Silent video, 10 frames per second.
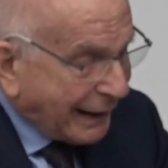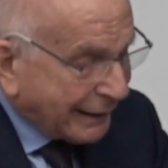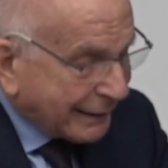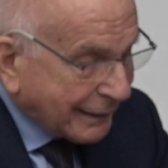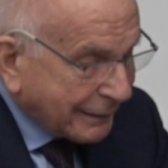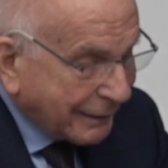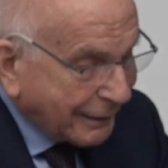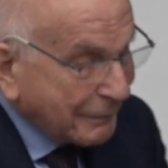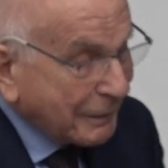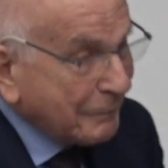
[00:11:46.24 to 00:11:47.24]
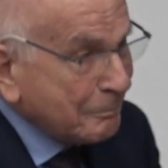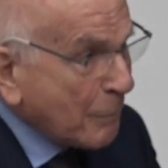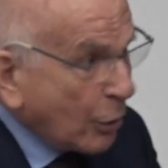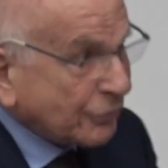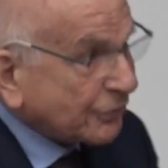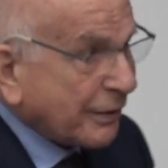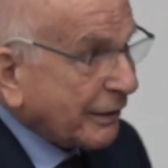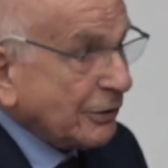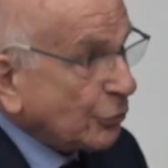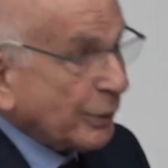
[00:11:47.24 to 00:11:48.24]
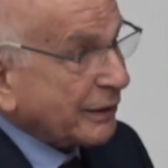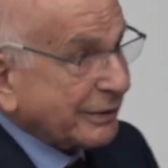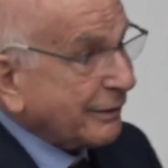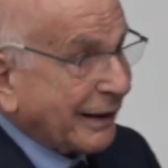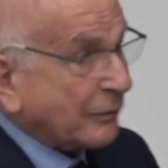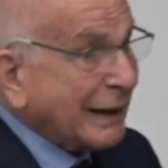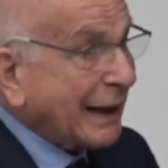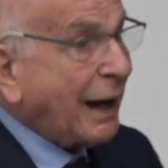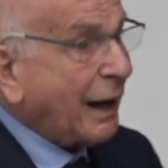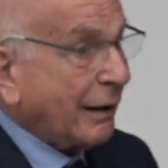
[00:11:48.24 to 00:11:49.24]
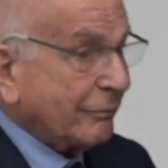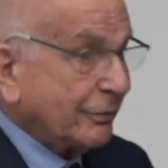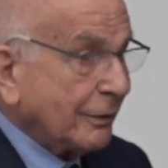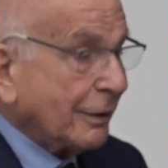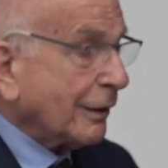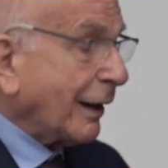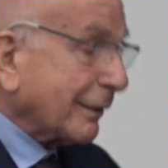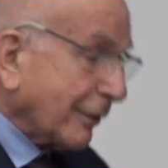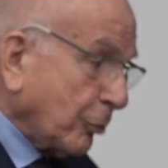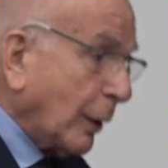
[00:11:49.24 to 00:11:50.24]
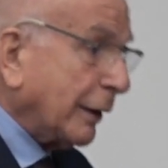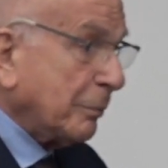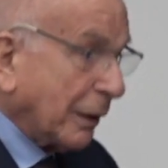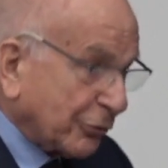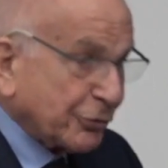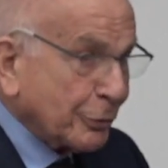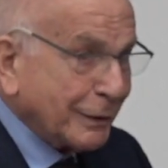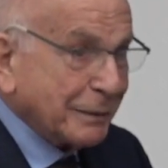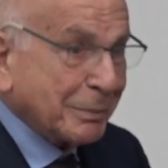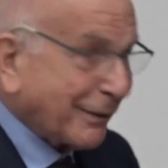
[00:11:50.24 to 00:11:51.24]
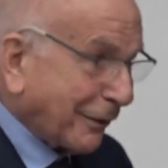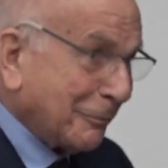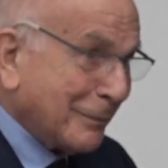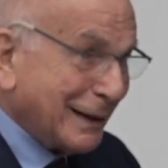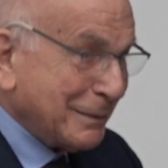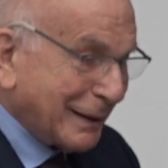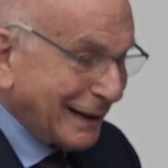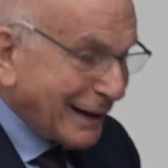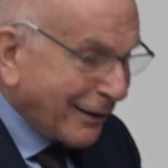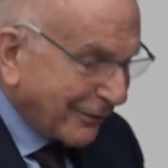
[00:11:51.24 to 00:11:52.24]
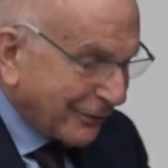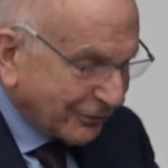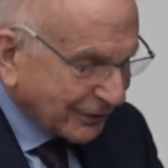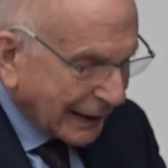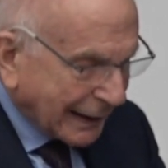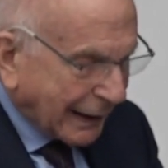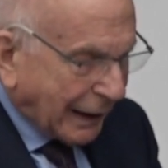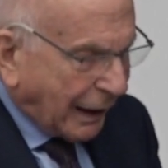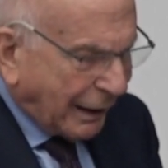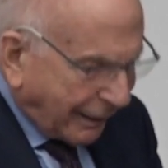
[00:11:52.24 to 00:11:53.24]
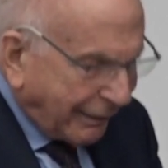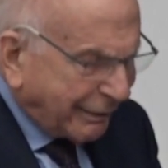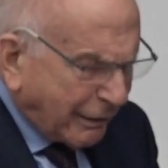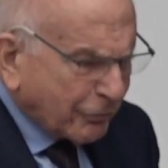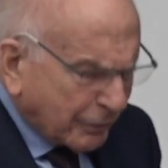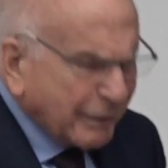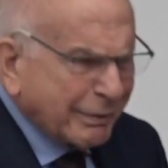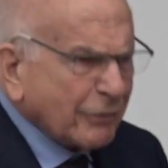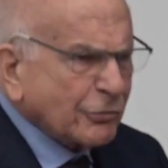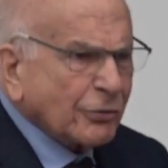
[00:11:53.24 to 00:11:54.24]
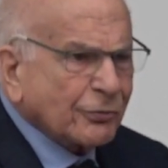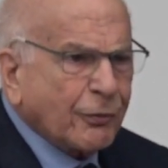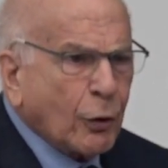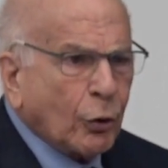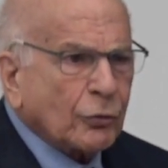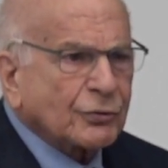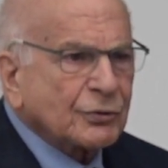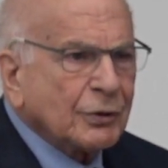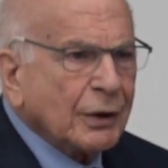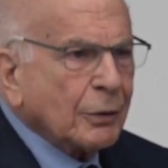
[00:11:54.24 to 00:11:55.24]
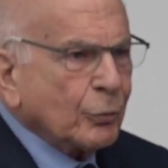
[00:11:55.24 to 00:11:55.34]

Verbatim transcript: And most of the intuition that we have, like the one about Julie, but there are many, many others, they're, they're just false.